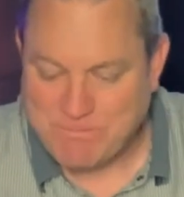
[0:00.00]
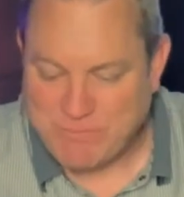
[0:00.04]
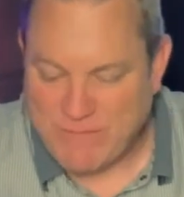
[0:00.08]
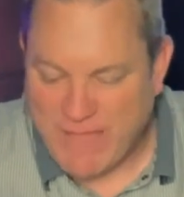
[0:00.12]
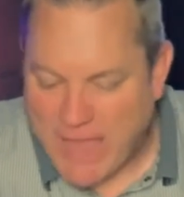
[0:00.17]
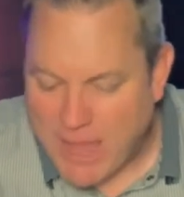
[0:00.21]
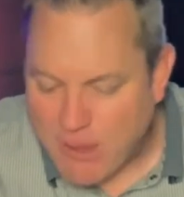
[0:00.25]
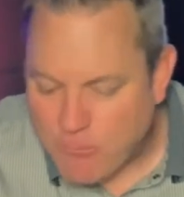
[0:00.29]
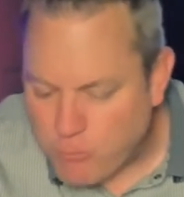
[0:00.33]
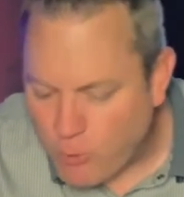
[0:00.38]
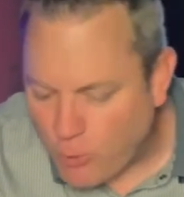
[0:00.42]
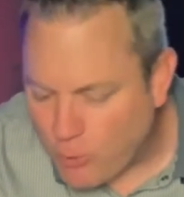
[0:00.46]

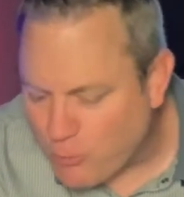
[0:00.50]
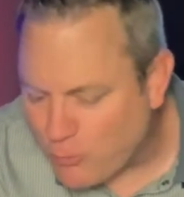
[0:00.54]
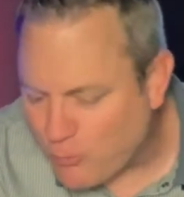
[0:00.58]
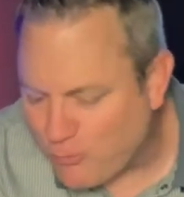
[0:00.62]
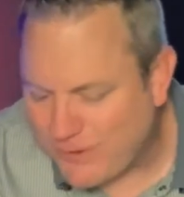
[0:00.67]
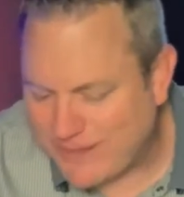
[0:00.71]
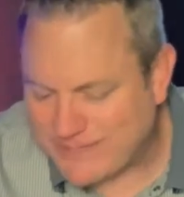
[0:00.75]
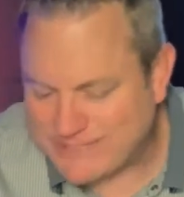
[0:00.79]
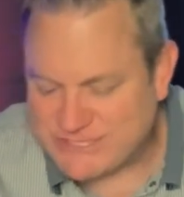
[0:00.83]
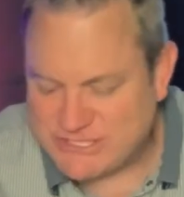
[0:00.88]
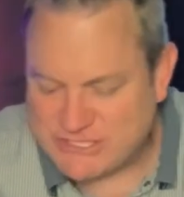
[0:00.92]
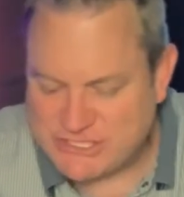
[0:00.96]
I will
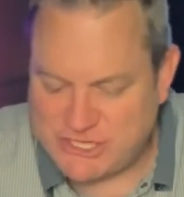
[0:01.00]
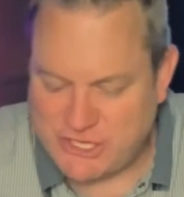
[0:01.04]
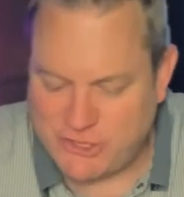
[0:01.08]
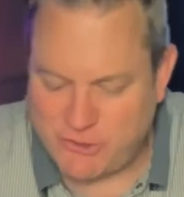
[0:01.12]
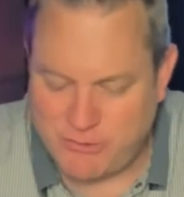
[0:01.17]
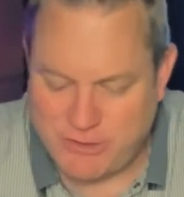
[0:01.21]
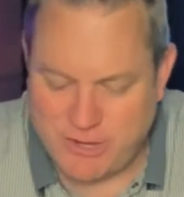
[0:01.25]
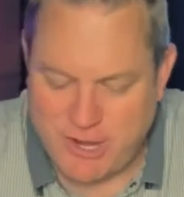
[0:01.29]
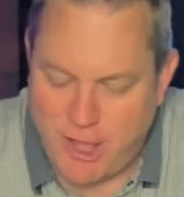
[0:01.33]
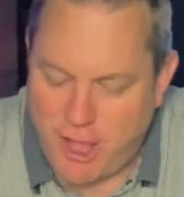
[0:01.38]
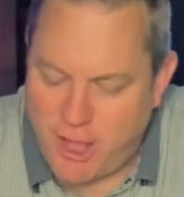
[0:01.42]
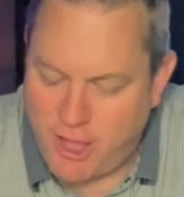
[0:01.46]

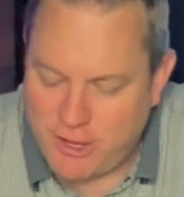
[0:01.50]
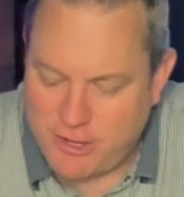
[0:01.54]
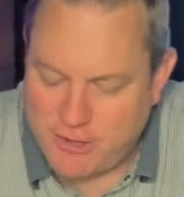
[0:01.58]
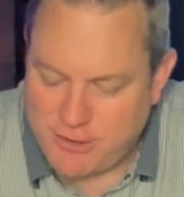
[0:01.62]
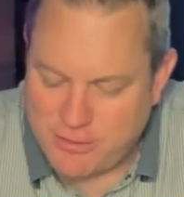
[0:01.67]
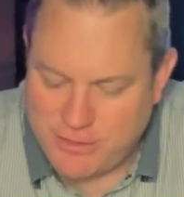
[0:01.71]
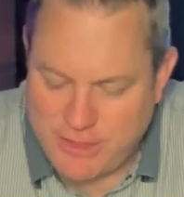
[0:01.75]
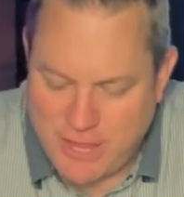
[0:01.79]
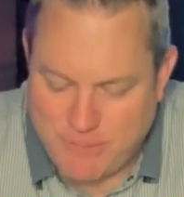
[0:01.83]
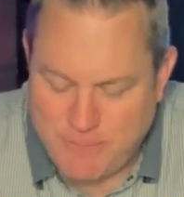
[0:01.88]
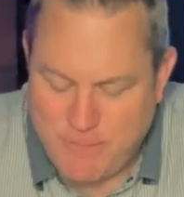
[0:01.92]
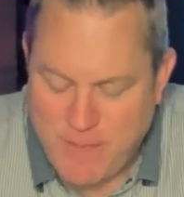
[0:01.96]
rescue and honor
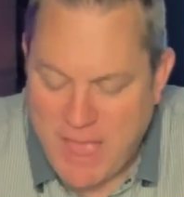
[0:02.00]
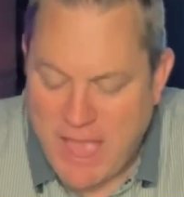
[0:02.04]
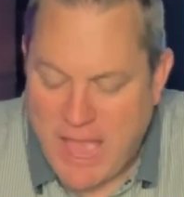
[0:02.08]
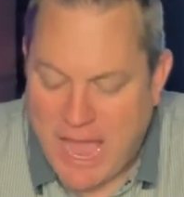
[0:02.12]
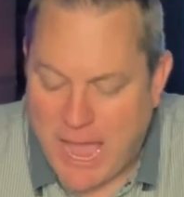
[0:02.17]
them.